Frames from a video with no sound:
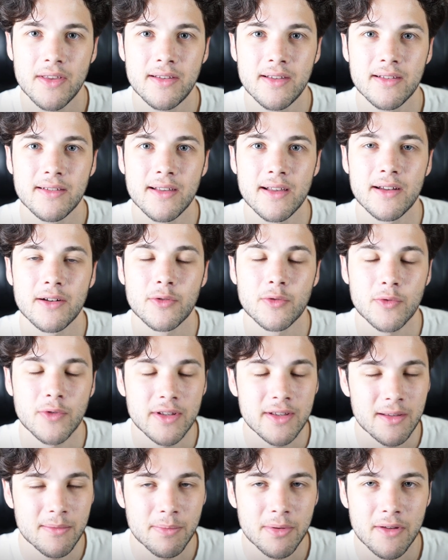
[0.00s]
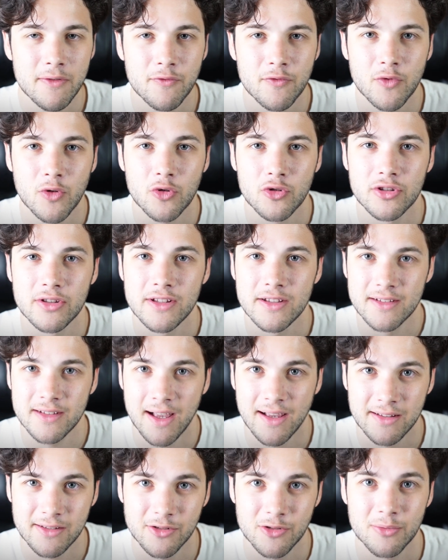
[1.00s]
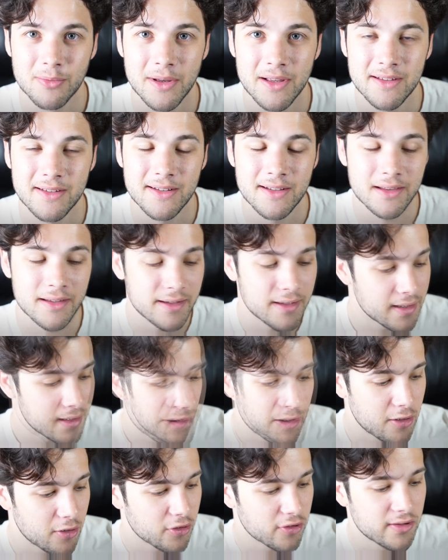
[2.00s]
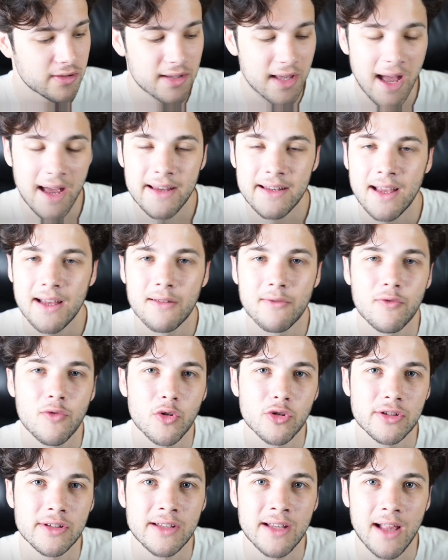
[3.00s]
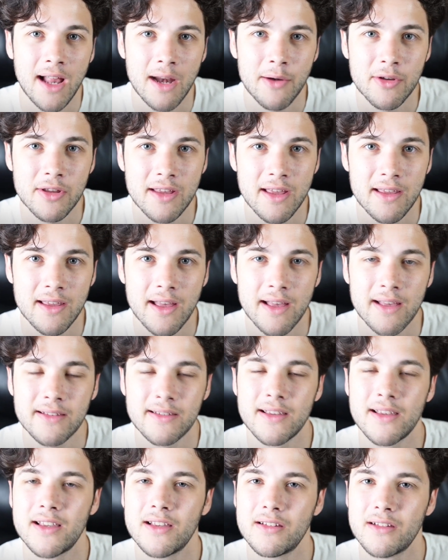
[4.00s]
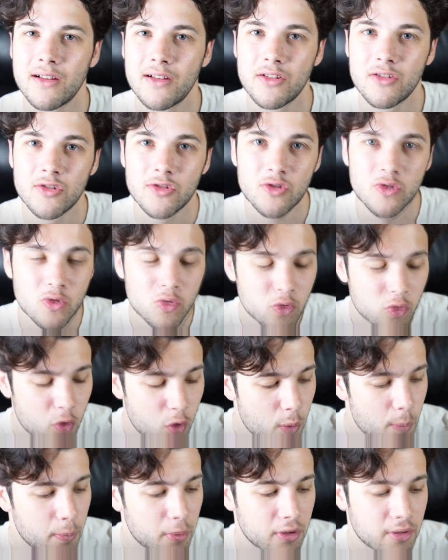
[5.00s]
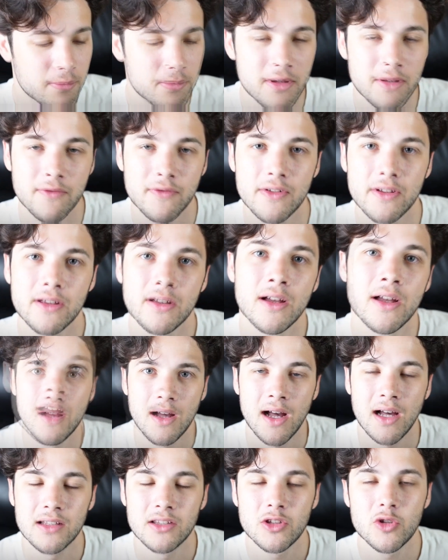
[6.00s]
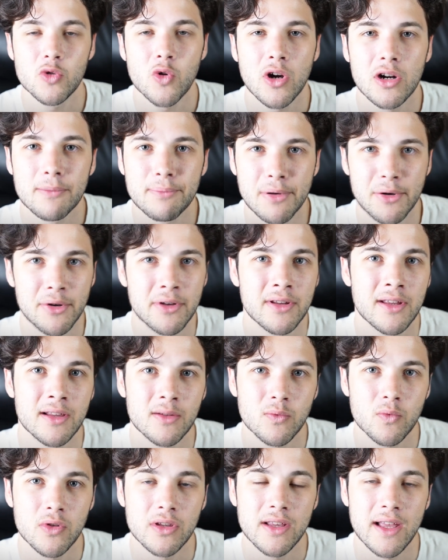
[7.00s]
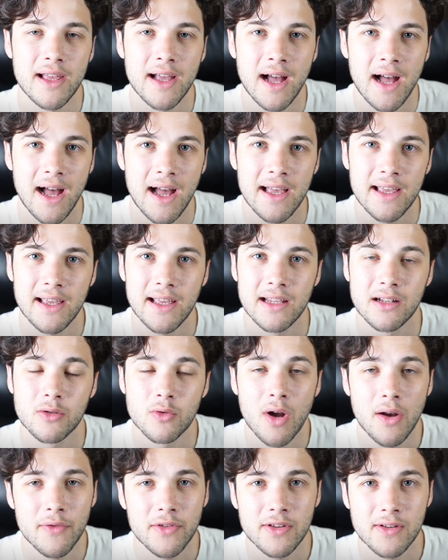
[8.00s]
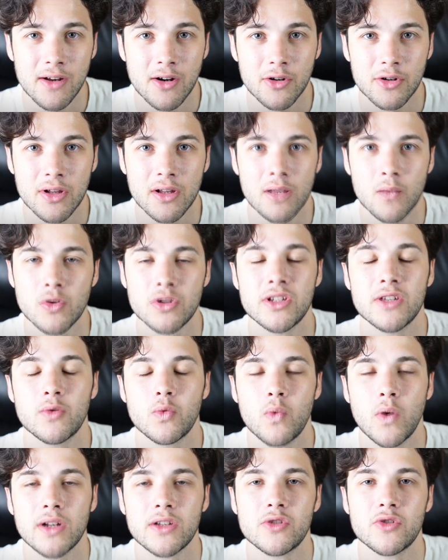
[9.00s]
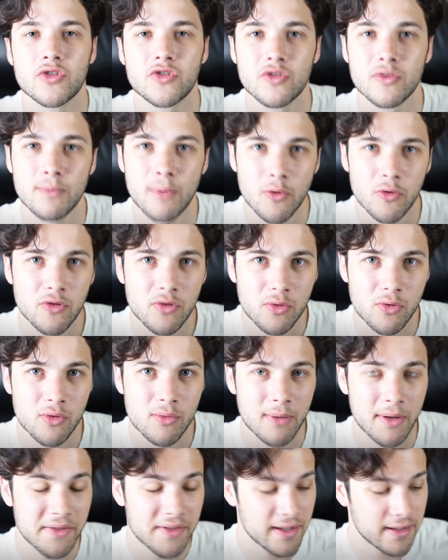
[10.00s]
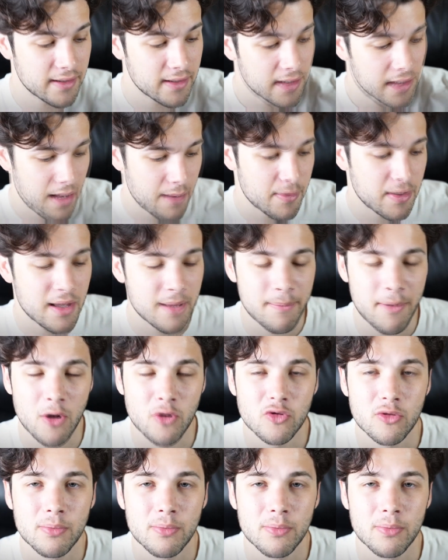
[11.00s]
This is a recipe for disaster basically because the i9 14900KS is super beefy and you are pairing it with a high-end graphics card, which is what you're supposed to do, but then having a power